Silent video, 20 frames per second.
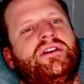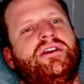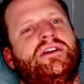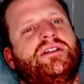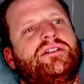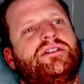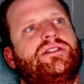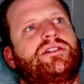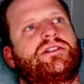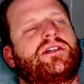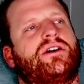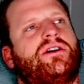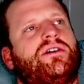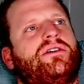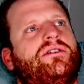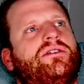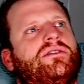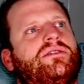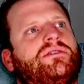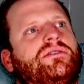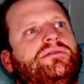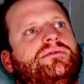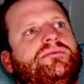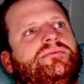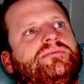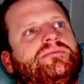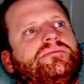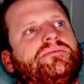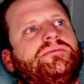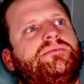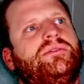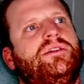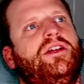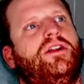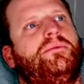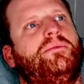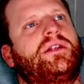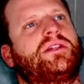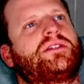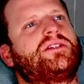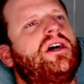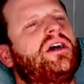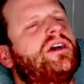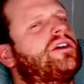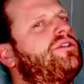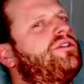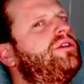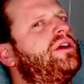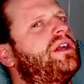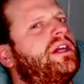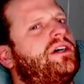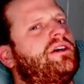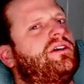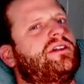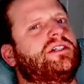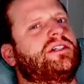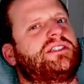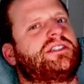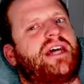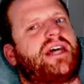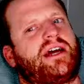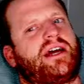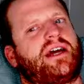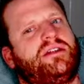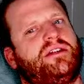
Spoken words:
So, but it's not critical exactly,